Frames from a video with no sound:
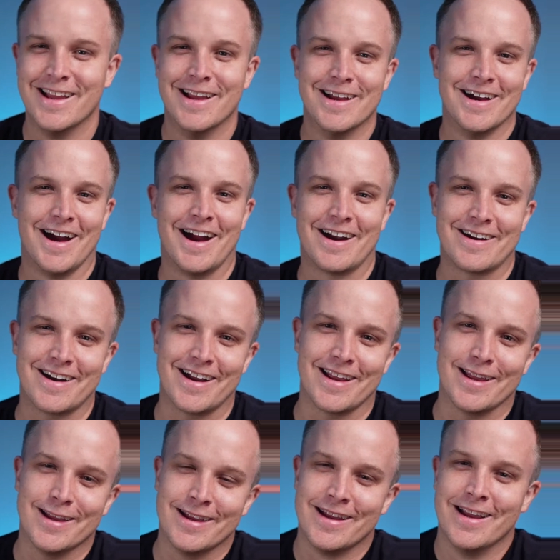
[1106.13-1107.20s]
All right.
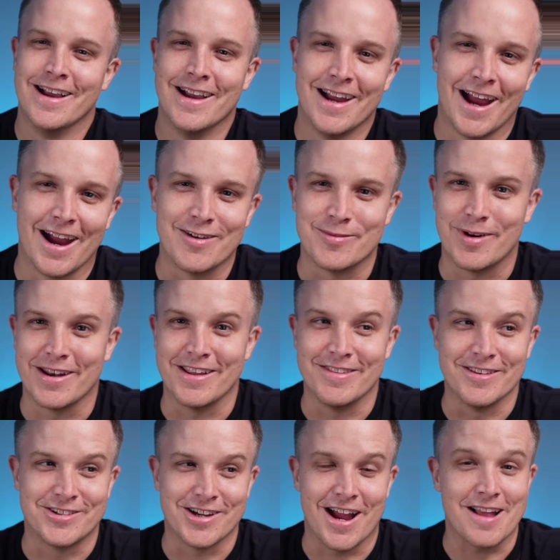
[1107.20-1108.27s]
Everybody in the
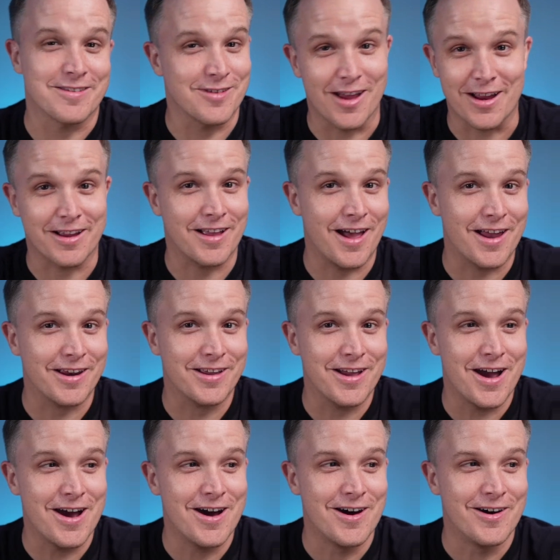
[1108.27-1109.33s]
chat's like, gotta
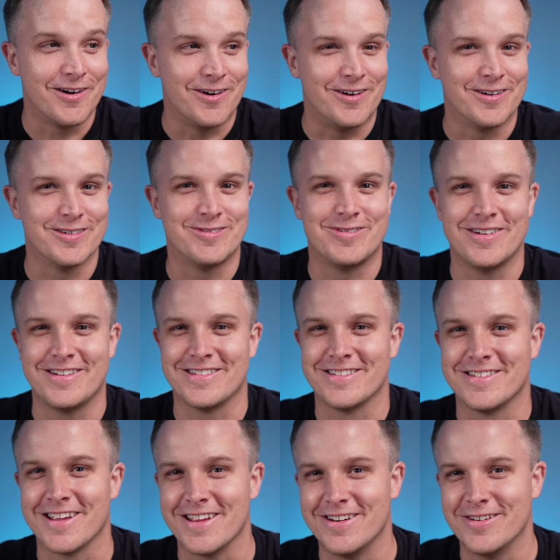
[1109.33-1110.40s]
go.
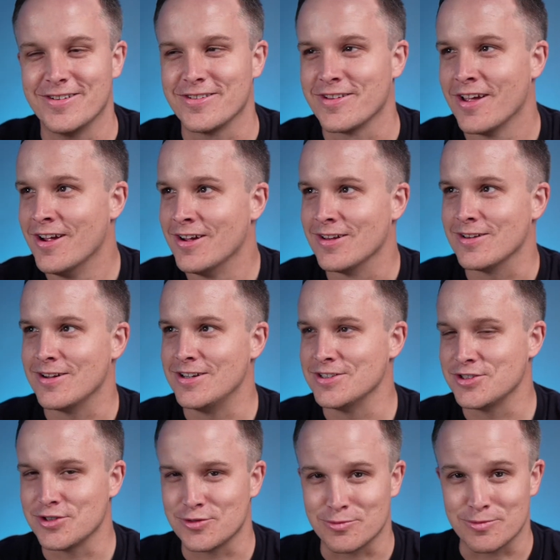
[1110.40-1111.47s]
Lunch
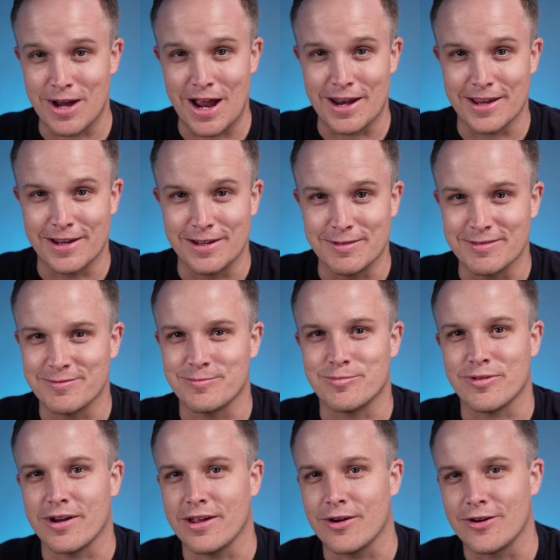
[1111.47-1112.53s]
is ready.
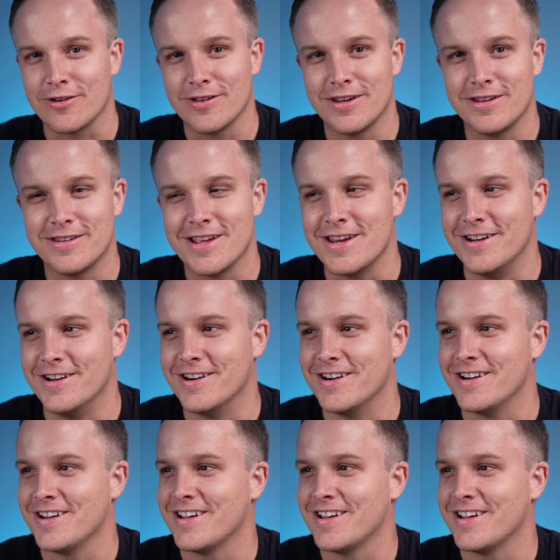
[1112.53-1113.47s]
Early dinner.